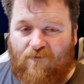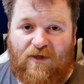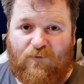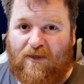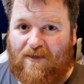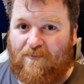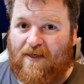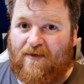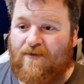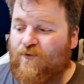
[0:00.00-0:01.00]
I really want to get
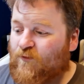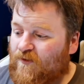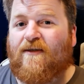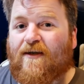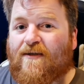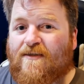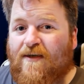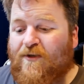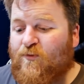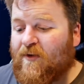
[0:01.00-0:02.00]
back into it. I got a
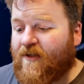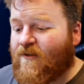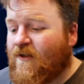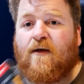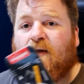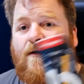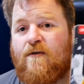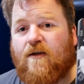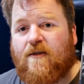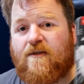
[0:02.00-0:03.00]
sketch pad, and I got
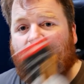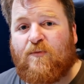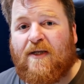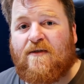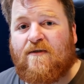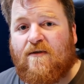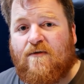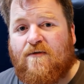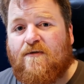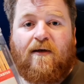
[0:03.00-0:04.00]
like a set of
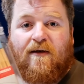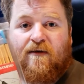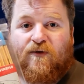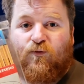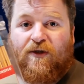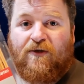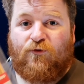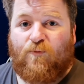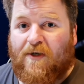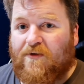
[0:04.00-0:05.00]
pencils, and I got some really cool
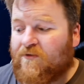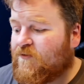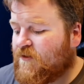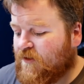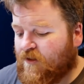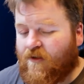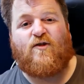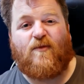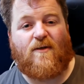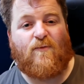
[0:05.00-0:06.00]
markers. So
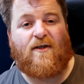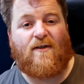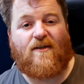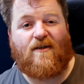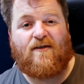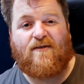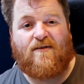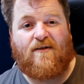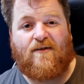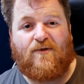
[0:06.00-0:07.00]
my idea is
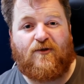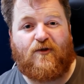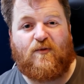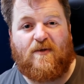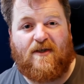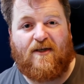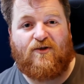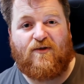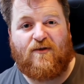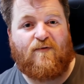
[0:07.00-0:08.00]
that I'm going to do some
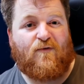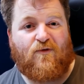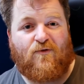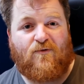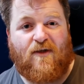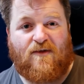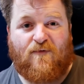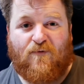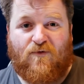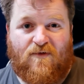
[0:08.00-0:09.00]
sketches for like the
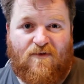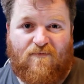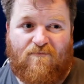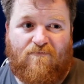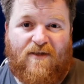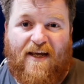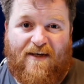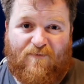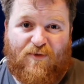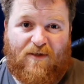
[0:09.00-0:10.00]
first
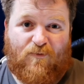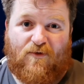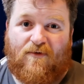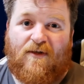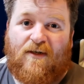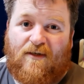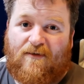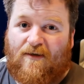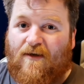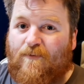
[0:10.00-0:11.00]
10 people
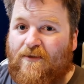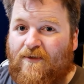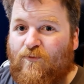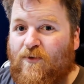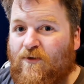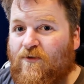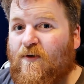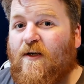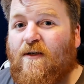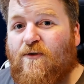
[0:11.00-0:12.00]
that comment down below.
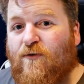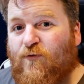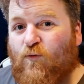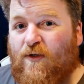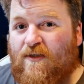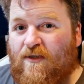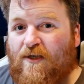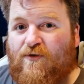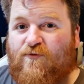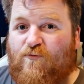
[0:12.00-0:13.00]
So if you want a
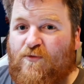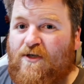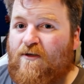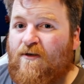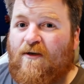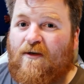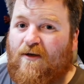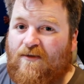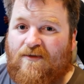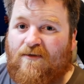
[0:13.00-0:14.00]
sketch from me,
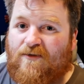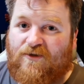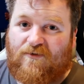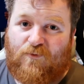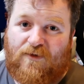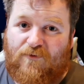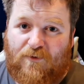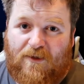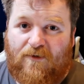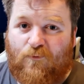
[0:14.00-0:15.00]
I'll send it to you. Wherever you
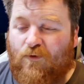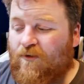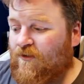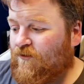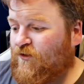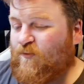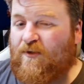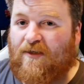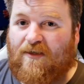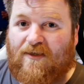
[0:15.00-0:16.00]
are in the world, it'll just
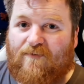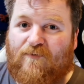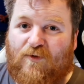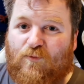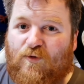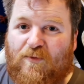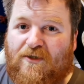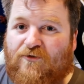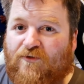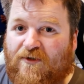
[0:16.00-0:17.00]
be like an envelope with a
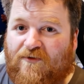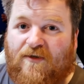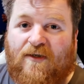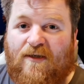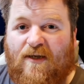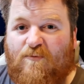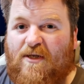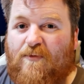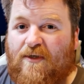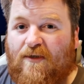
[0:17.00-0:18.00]
picture in it, and
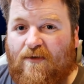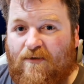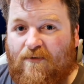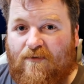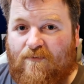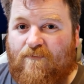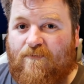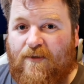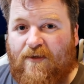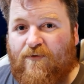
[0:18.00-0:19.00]
maybe like a little
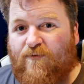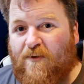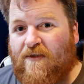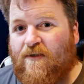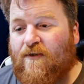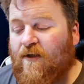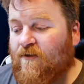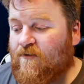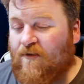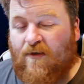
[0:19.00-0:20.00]
letter for me to say
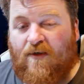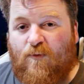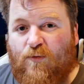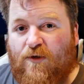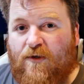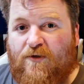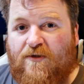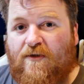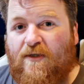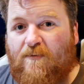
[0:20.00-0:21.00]
thanks. But you
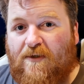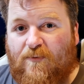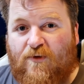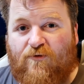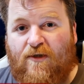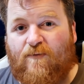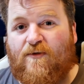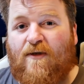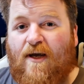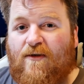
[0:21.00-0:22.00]
just need to be
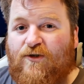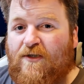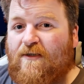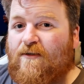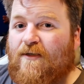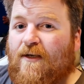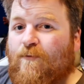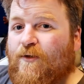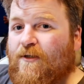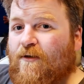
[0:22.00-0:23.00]
subscribed, and you need to tell
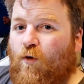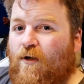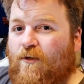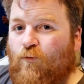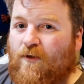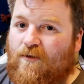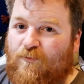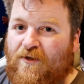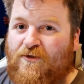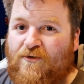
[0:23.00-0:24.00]
me what you want the
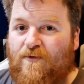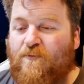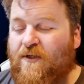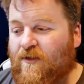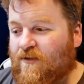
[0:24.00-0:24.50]
picture to be.